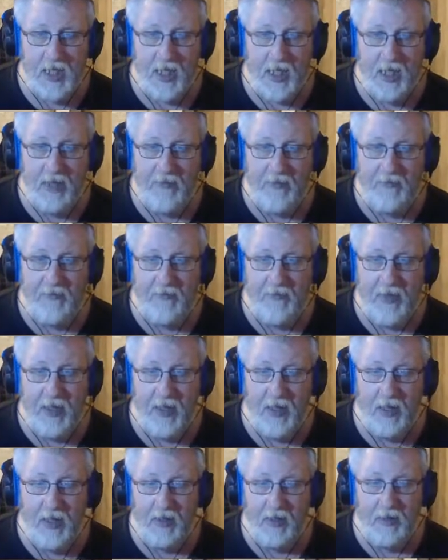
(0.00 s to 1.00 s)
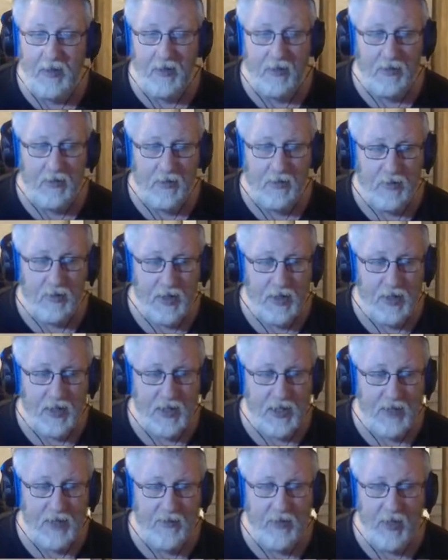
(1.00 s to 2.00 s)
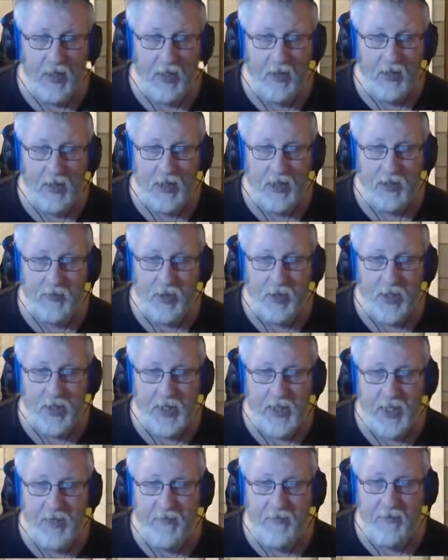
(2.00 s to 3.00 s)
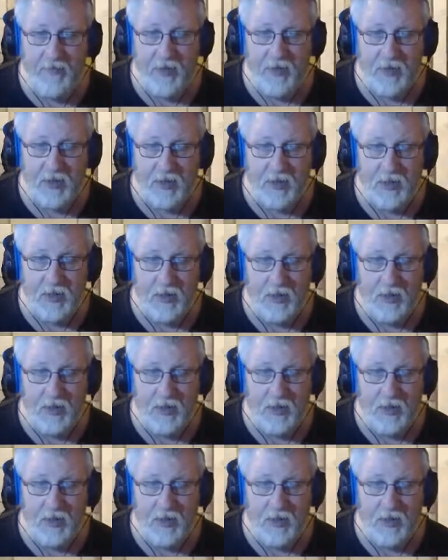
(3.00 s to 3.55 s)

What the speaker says: if I can get out of this bloody game first.